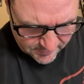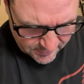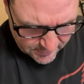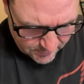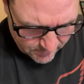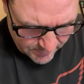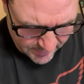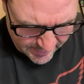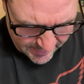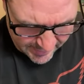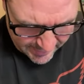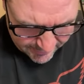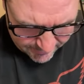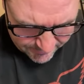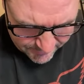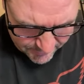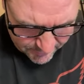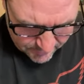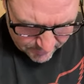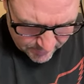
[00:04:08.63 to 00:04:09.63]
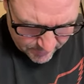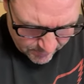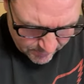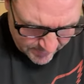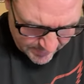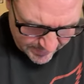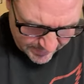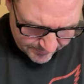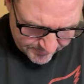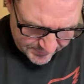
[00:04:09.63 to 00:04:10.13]
You know what I have, though? You know what
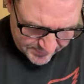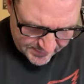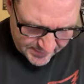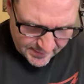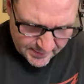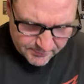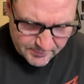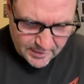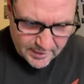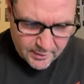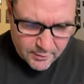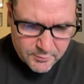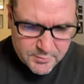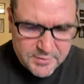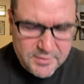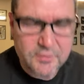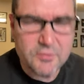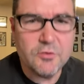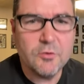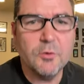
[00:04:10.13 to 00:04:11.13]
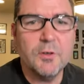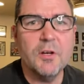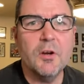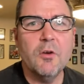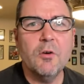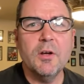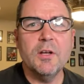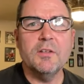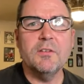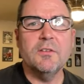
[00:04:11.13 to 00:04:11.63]
I have saved? I always enjoy
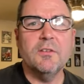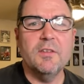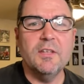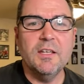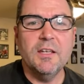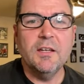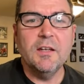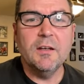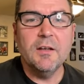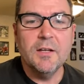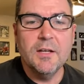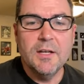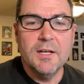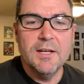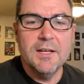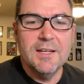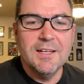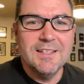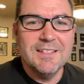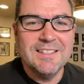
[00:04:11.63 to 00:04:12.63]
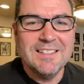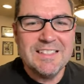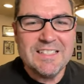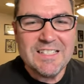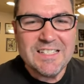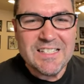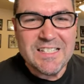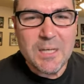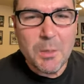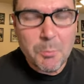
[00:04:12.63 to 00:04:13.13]
going to the
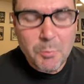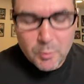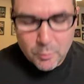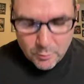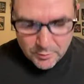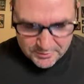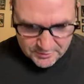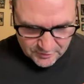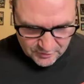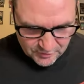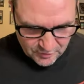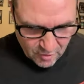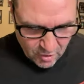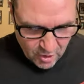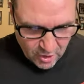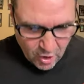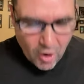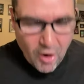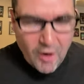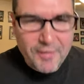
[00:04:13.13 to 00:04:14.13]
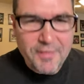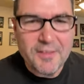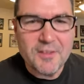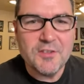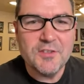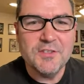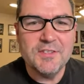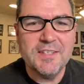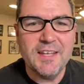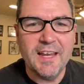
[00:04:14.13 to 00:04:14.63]
#1 song on
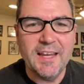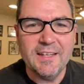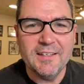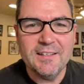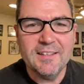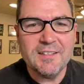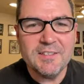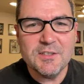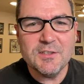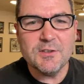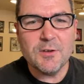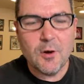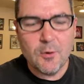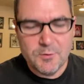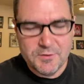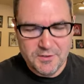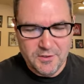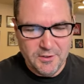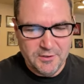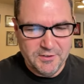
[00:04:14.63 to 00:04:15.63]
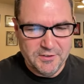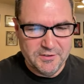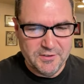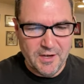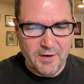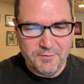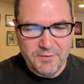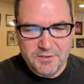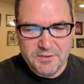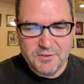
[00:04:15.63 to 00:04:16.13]
this date. This is always good
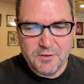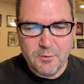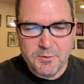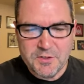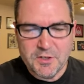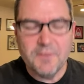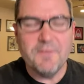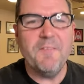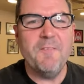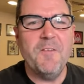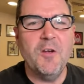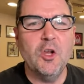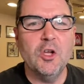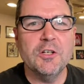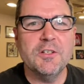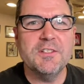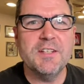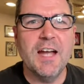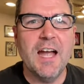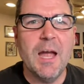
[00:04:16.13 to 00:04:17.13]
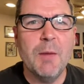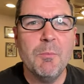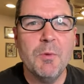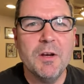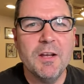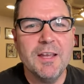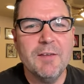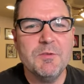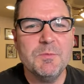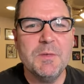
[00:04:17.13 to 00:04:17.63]
stuff. This is always good filler time. But
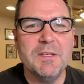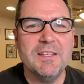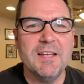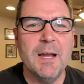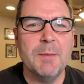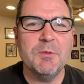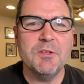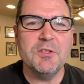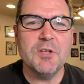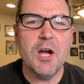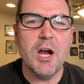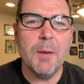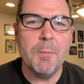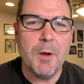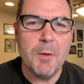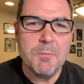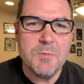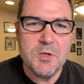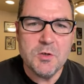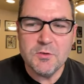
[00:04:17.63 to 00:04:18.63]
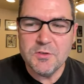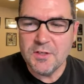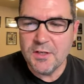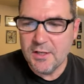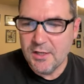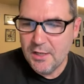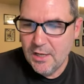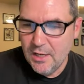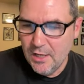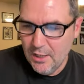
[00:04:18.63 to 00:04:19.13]
it gives me time to talk about
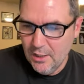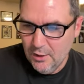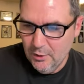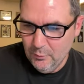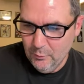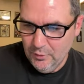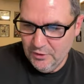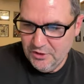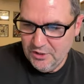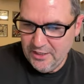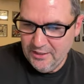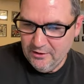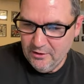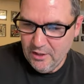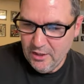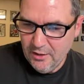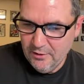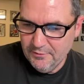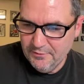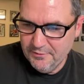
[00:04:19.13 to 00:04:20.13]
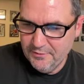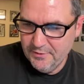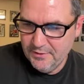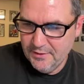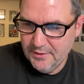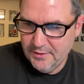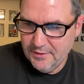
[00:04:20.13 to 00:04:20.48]
music, which I love.